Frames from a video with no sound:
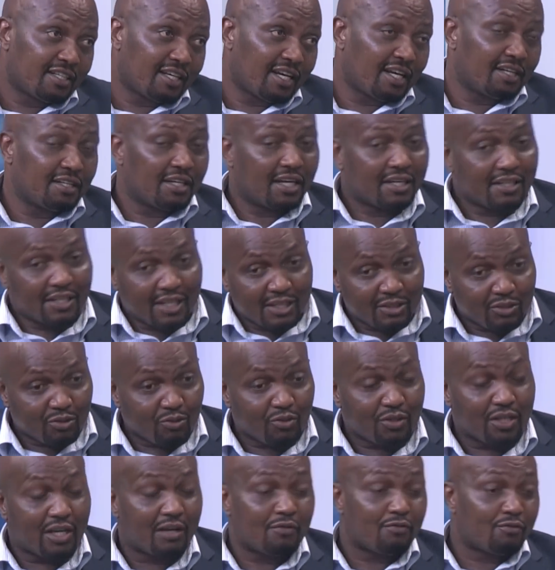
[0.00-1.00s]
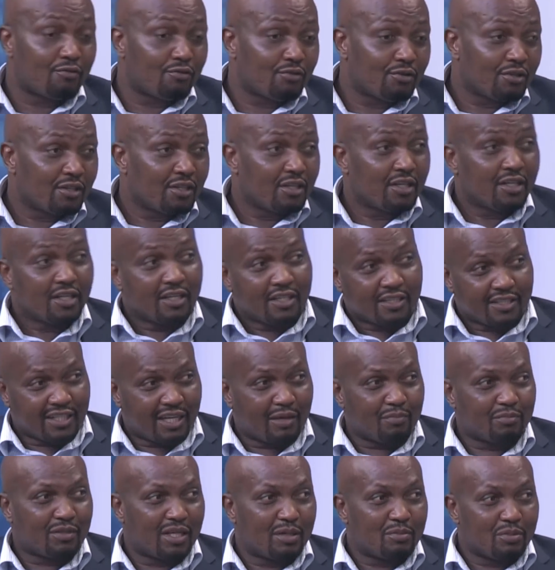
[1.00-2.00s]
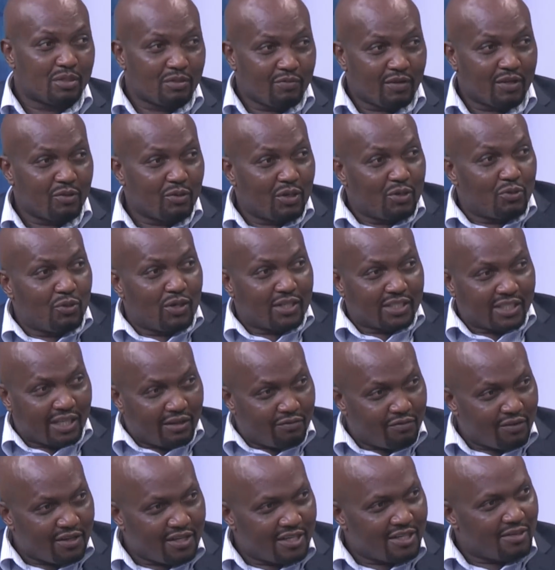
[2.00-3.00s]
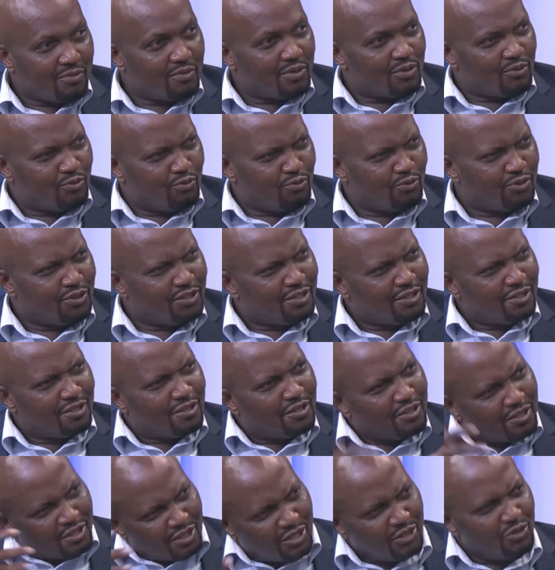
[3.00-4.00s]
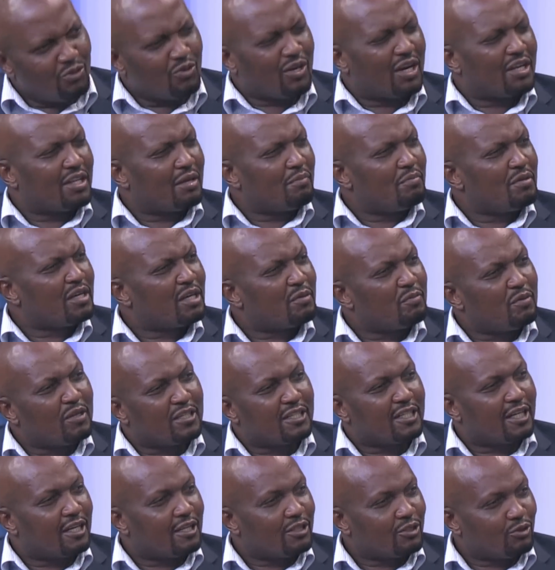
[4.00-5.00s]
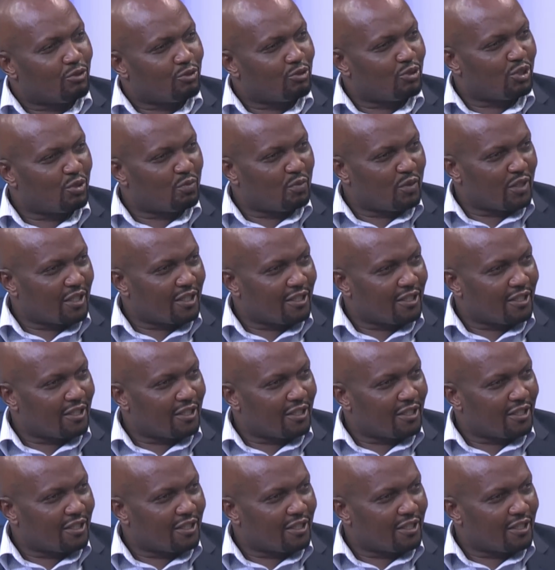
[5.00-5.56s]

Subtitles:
And so therefore, sometimes even when we were suffering, we could look at the big picture, so to speak,